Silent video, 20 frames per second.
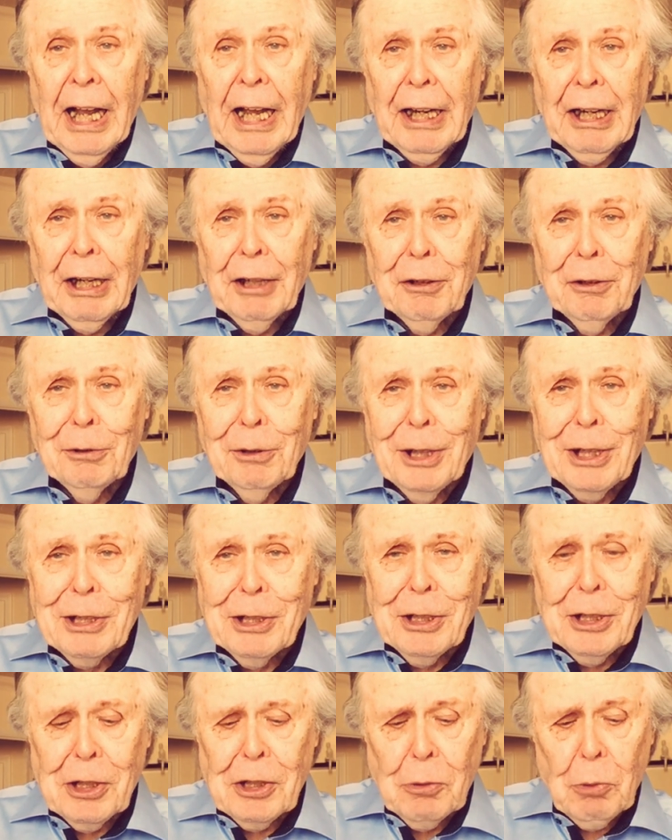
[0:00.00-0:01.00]
and I thought
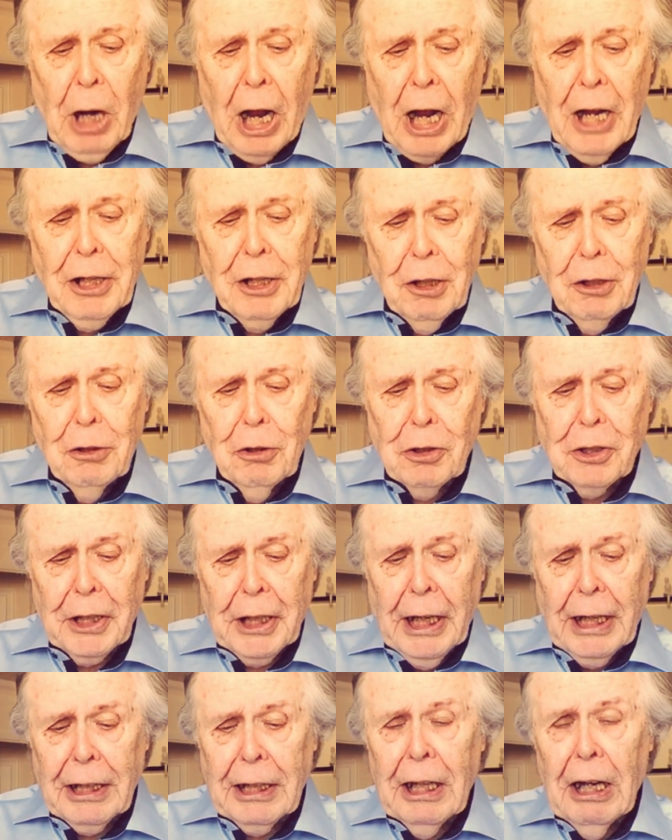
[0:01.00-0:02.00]
I'd just I used to
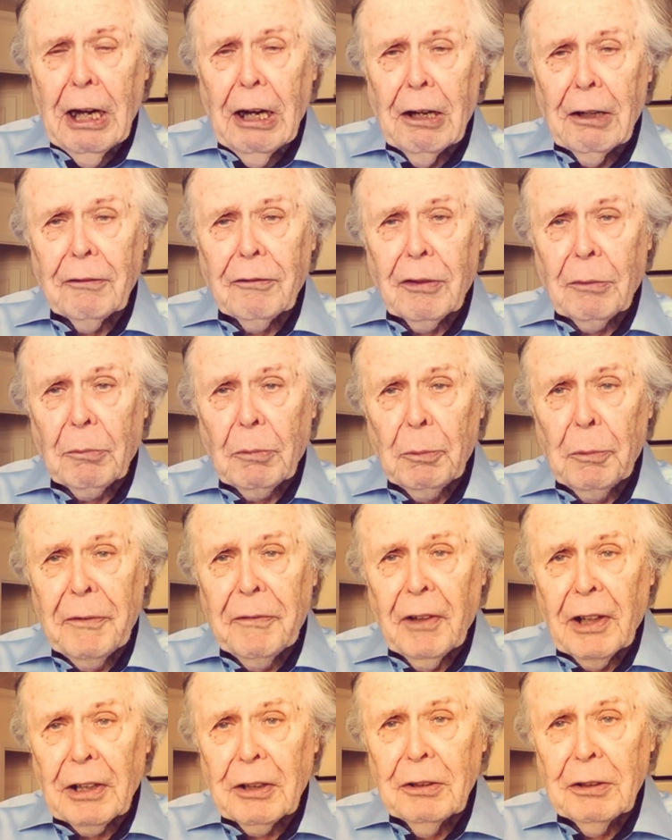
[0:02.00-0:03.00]
get a card from them
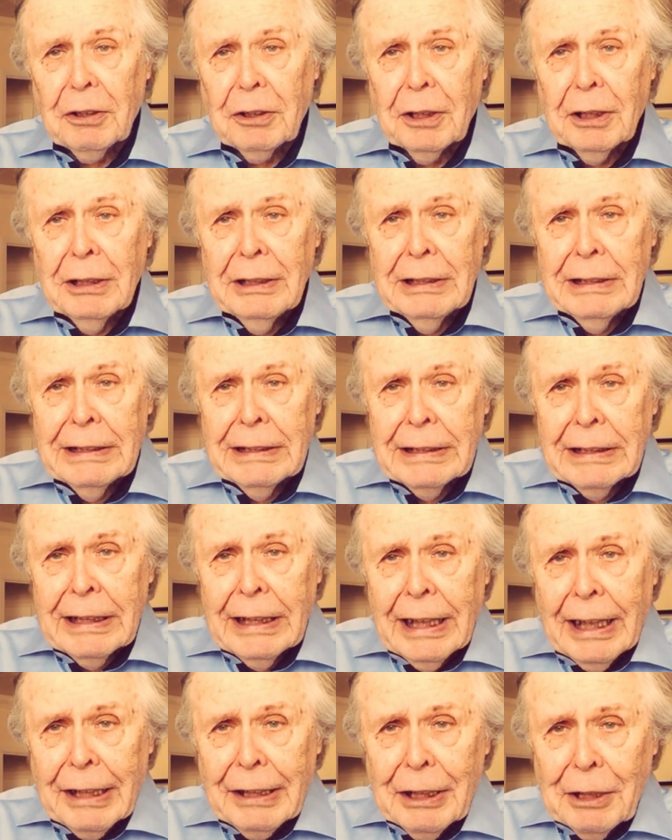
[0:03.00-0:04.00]
if I could,
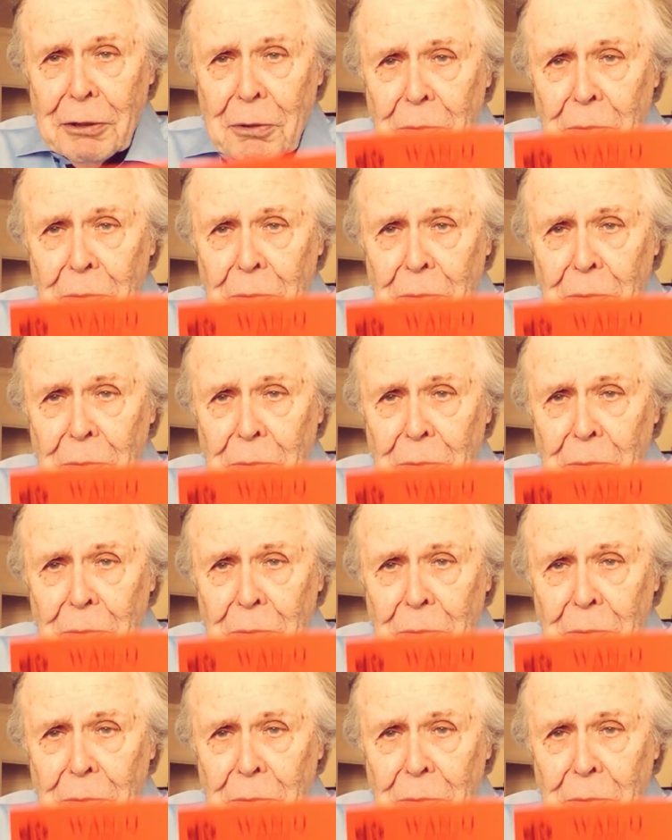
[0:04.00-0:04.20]
and